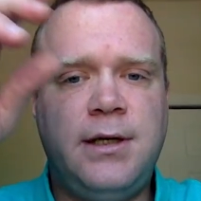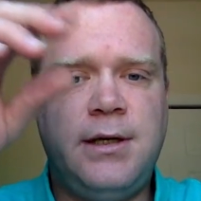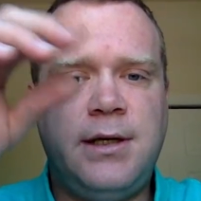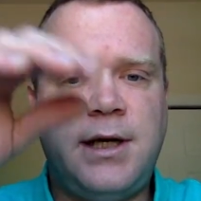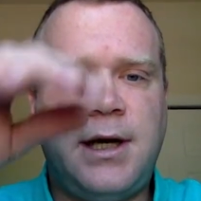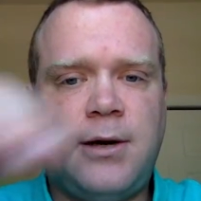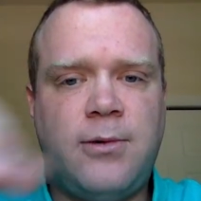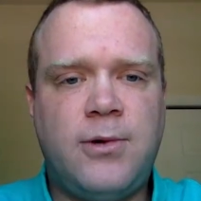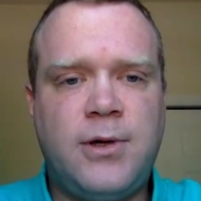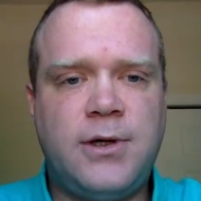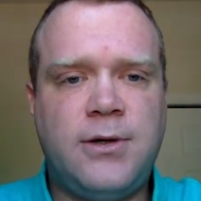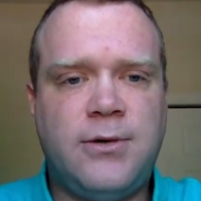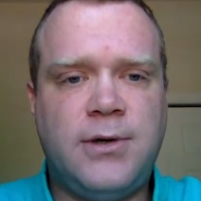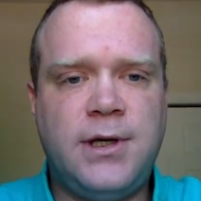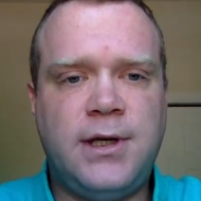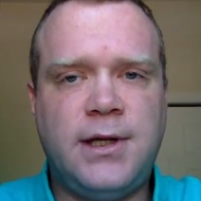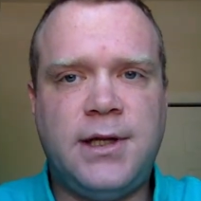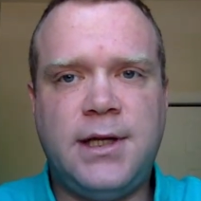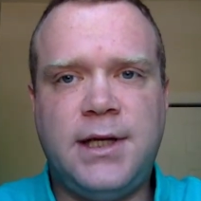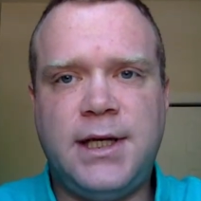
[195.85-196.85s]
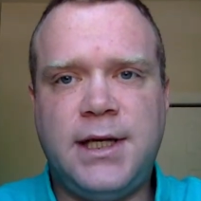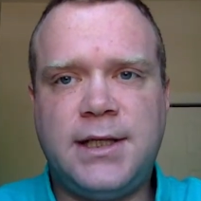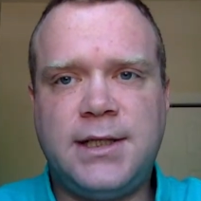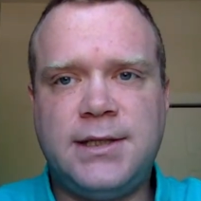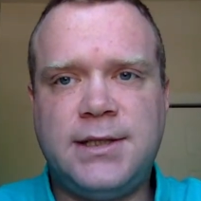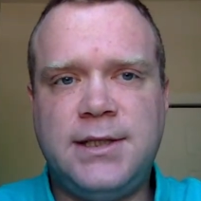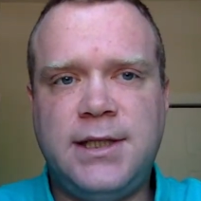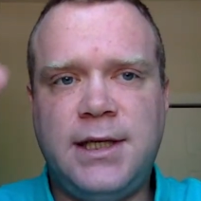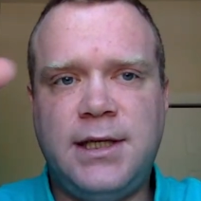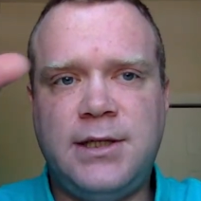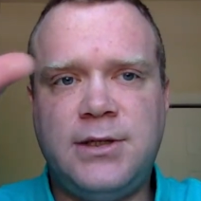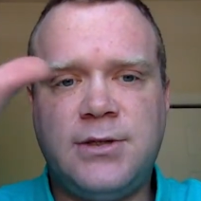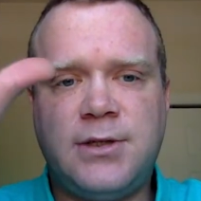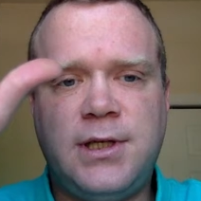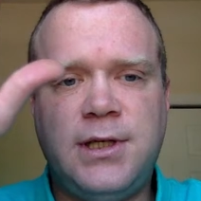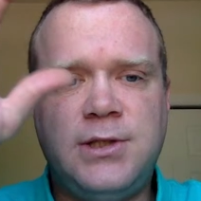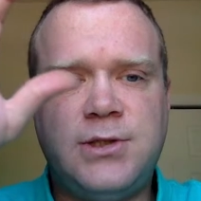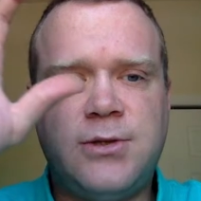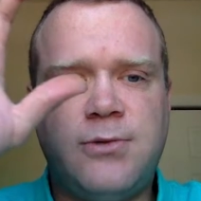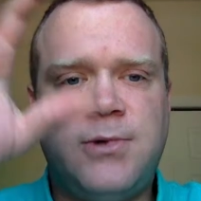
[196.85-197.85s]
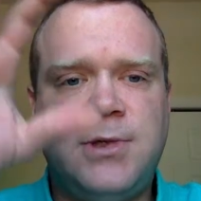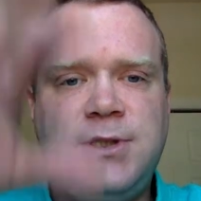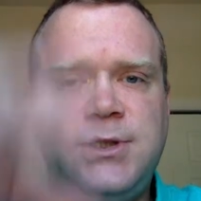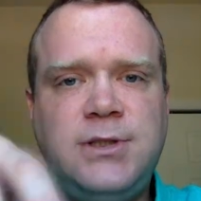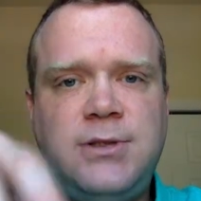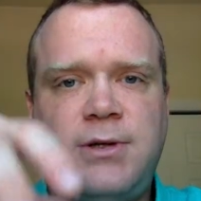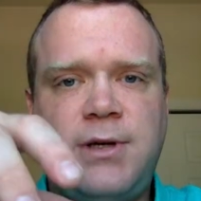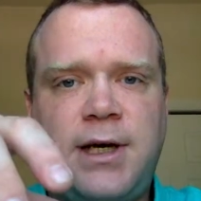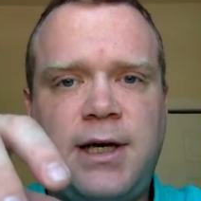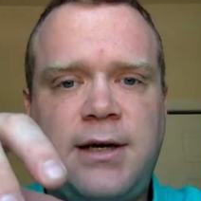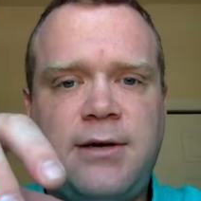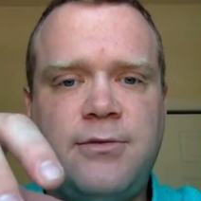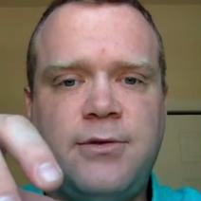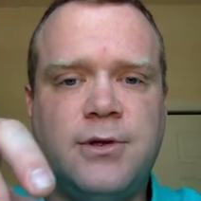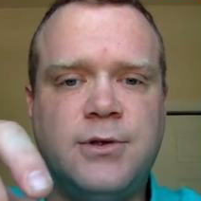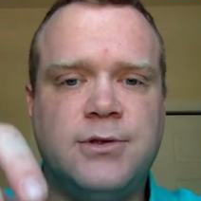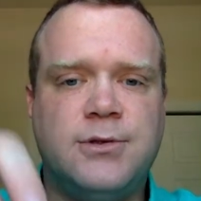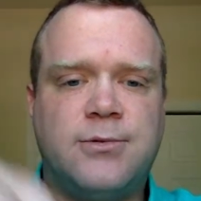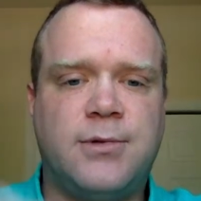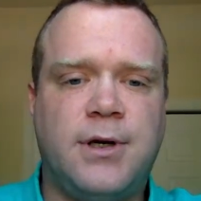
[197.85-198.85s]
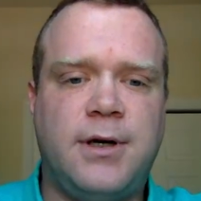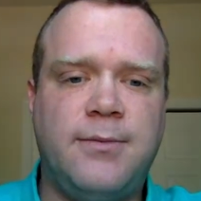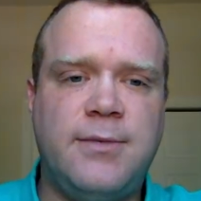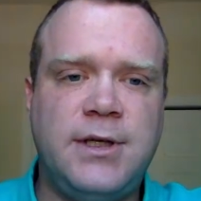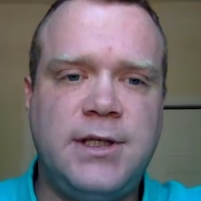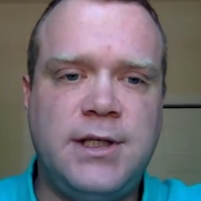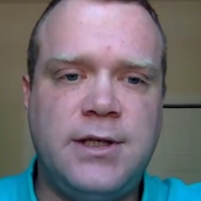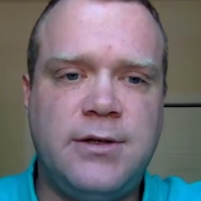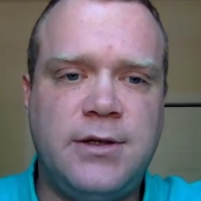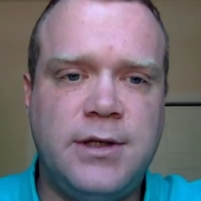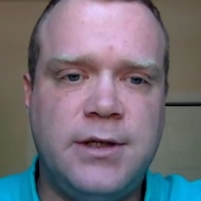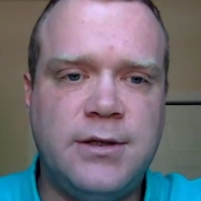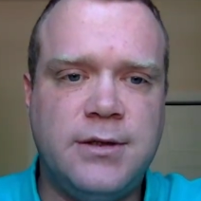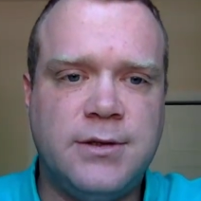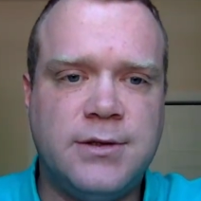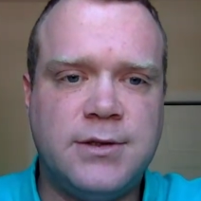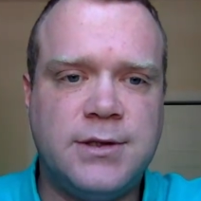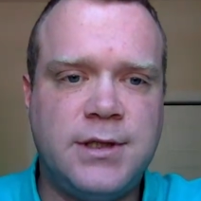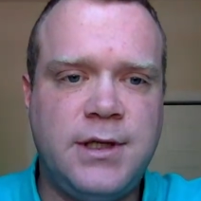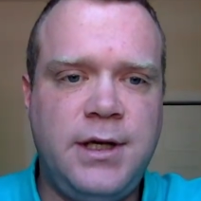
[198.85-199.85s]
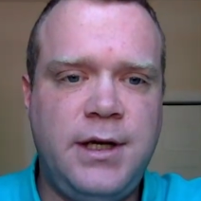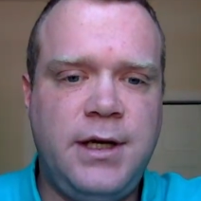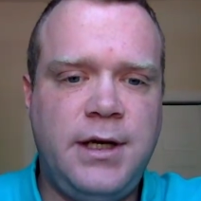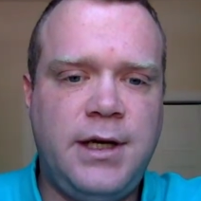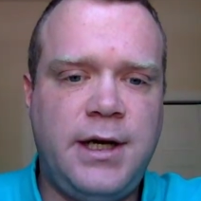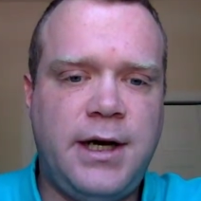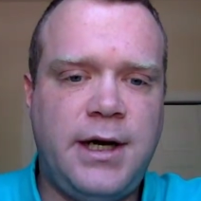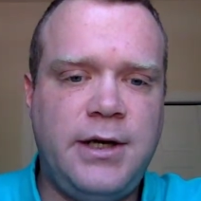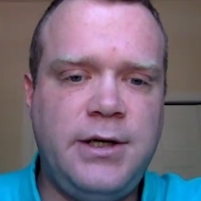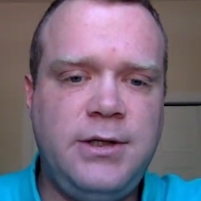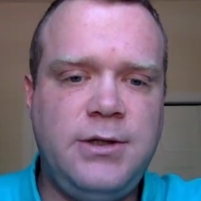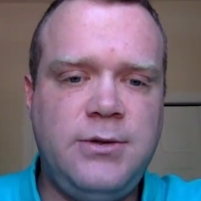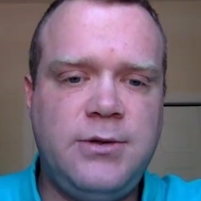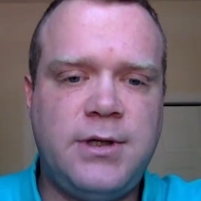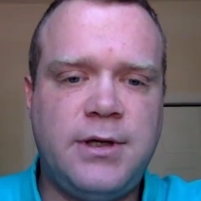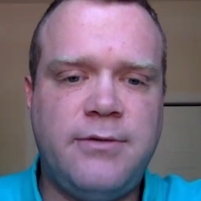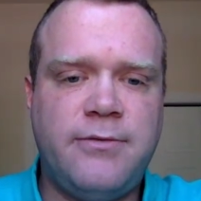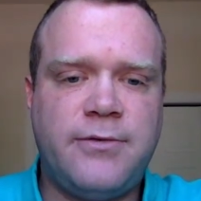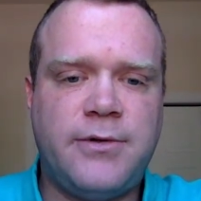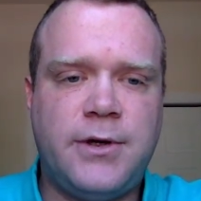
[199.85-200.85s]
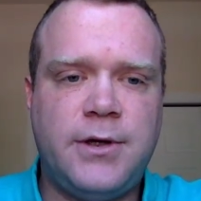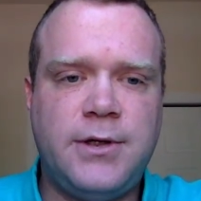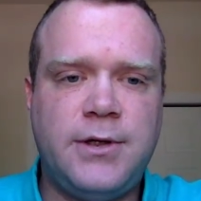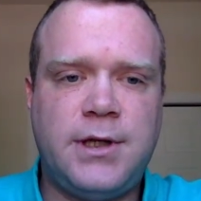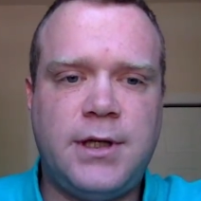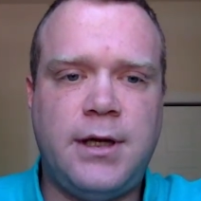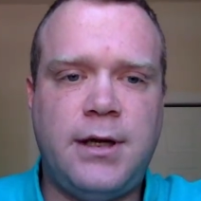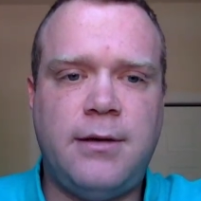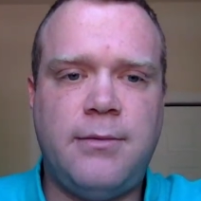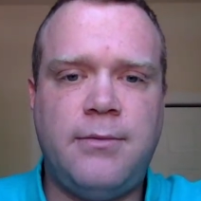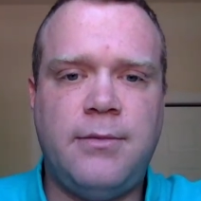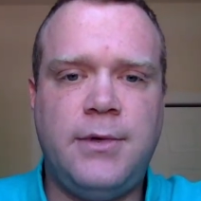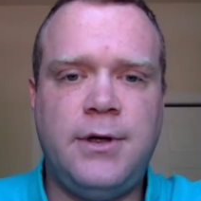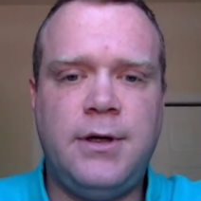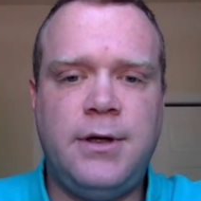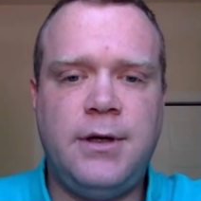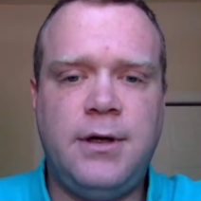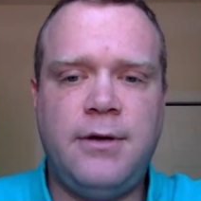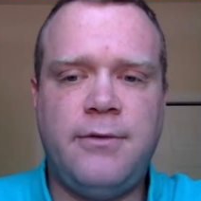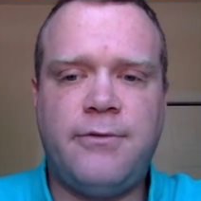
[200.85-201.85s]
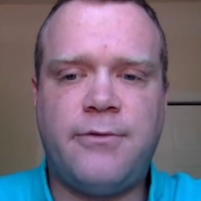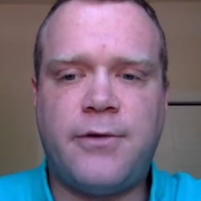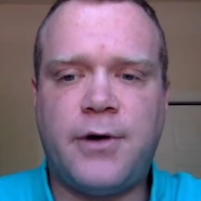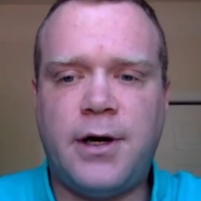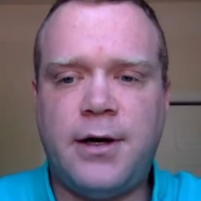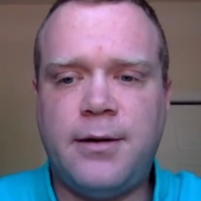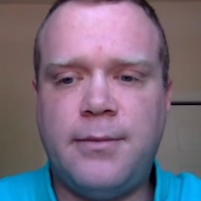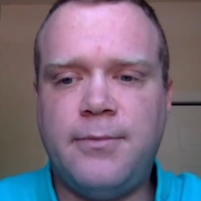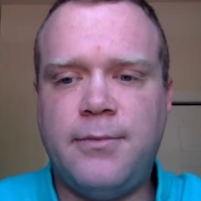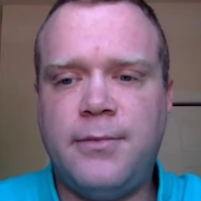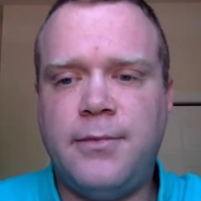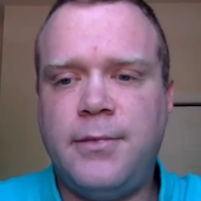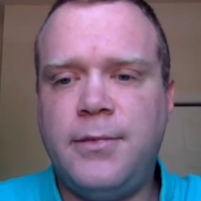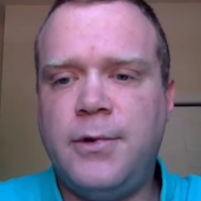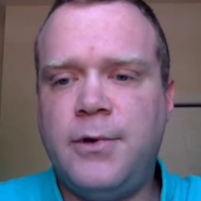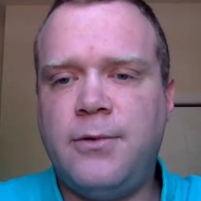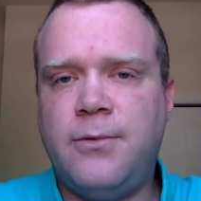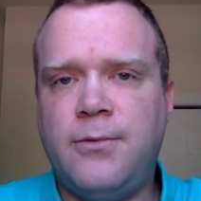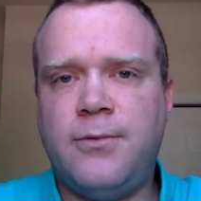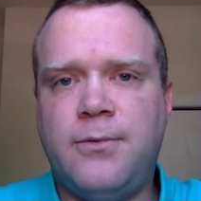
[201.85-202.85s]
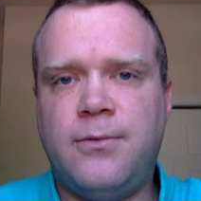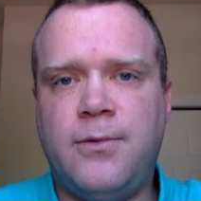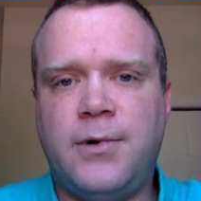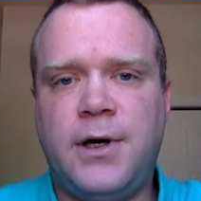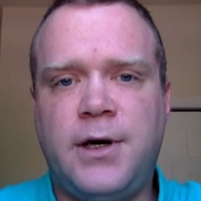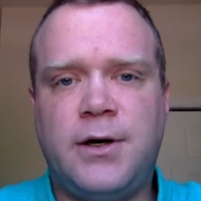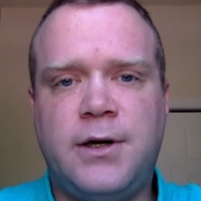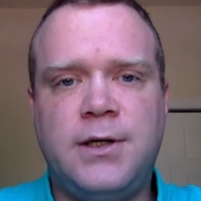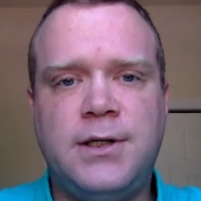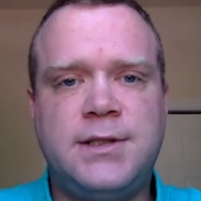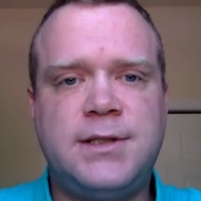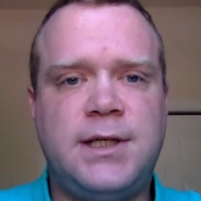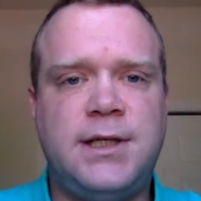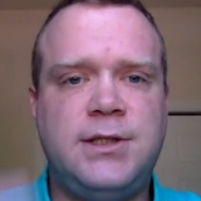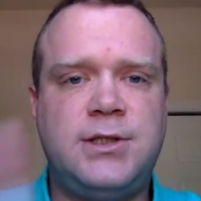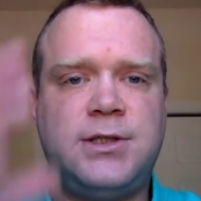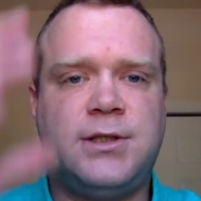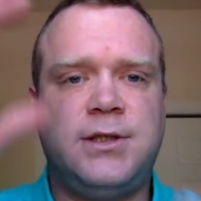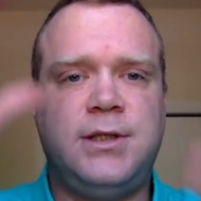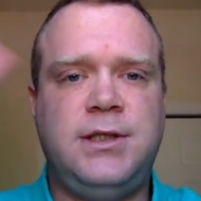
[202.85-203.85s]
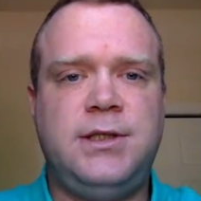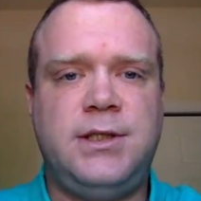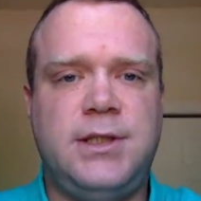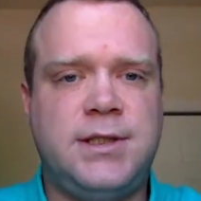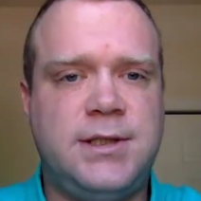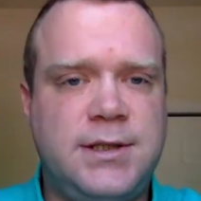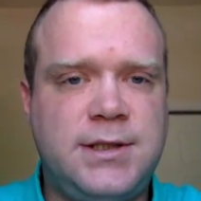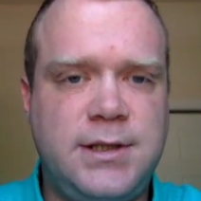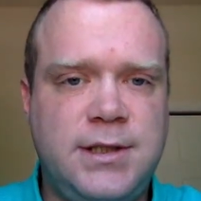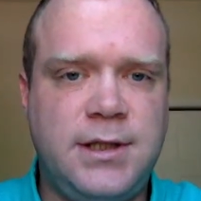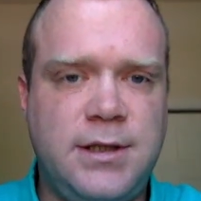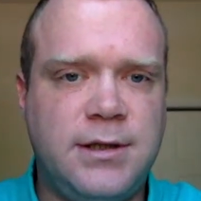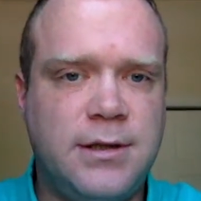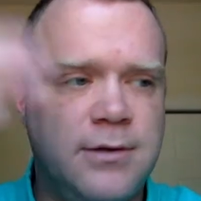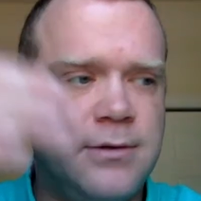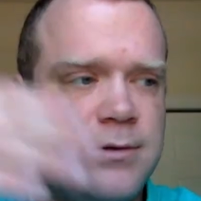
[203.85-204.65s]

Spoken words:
Now we're going to the next stage. Okay, so once you have those raw materials, how do you convert them from what are essentially just,